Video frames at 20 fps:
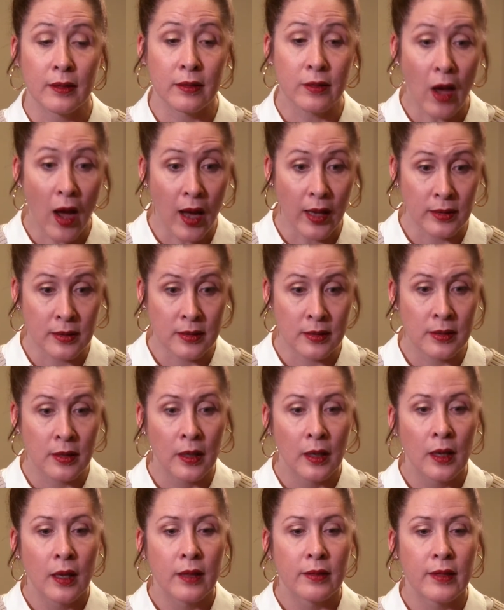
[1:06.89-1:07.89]
thoughts
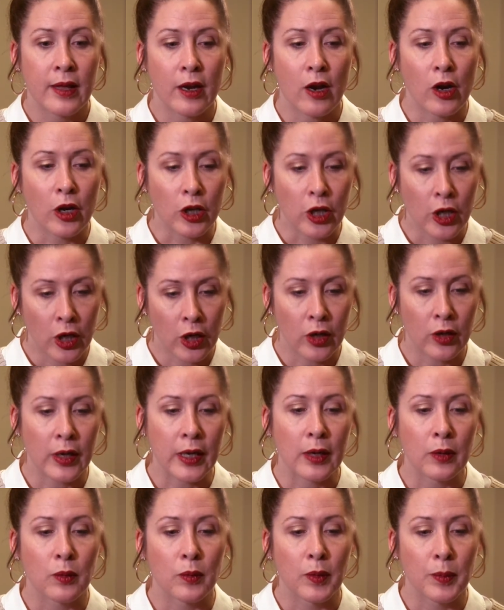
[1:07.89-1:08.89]
that are
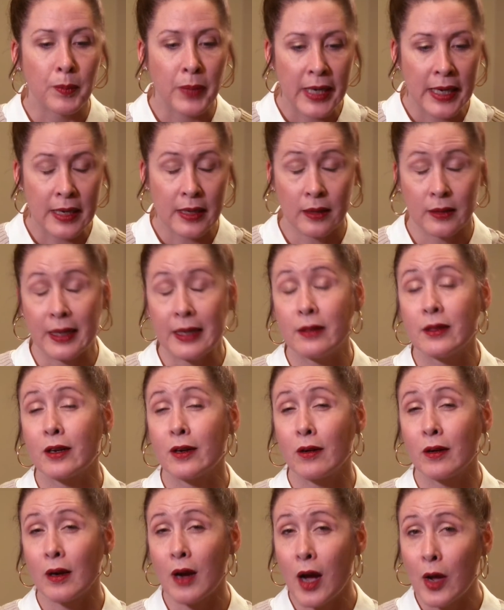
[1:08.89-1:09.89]
occurring repeatedly, that
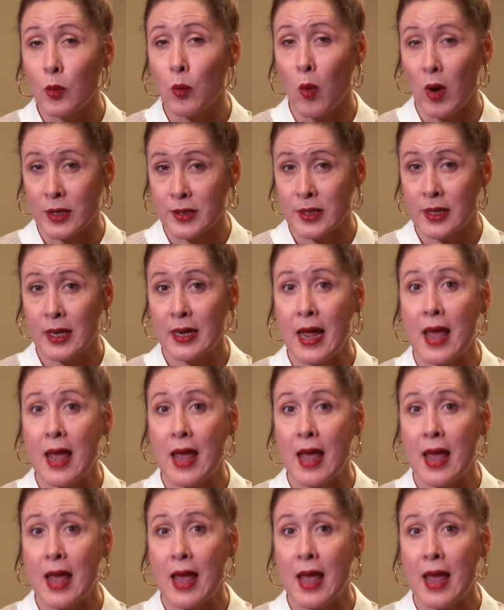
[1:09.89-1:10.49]
are unwanted,